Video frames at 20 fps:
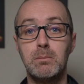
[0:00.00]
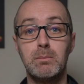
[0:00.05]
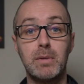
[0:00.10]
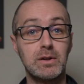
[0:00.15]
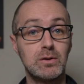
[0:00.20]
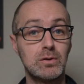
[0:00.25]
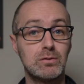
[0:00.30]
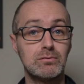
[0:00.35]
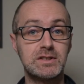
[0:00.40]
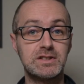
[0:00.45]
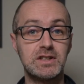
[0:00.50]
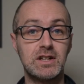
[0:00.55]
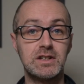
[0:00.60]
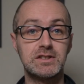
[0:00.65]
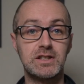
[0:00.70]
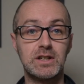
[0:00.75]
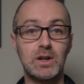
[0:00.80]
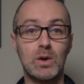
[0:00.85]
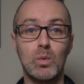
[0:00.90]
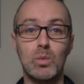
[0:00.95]
By not
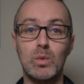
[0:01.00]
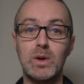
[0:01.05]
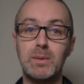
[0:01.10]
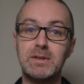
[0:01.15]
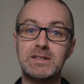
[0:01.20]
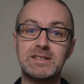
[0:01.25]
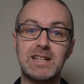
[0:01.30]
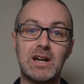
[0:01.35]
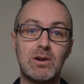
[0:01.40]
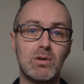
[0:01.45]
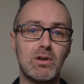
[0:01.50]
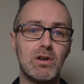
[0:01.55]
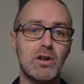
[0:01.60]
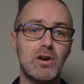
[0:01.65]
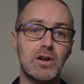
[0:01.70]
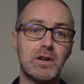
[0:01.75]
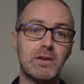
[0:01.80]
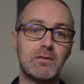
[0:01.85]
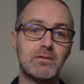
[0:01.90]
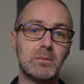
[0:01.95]
researching, we miss out on
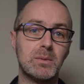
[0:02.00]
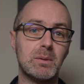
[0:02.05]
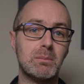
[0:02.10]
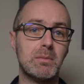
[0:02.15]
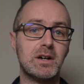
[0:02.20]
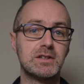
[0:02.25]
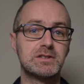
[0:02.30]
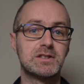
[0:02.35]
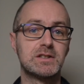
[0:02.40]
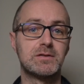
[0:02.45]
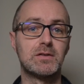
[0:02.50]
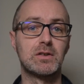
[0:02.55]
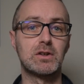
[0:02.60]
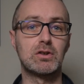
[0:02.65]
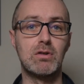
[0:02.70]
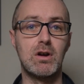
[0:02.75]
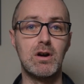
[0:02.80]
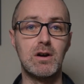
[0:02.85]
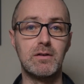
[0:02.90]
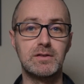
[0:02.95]
learning from the masters of the
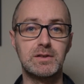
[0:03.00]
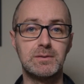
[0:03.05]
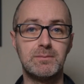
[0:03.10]
craft.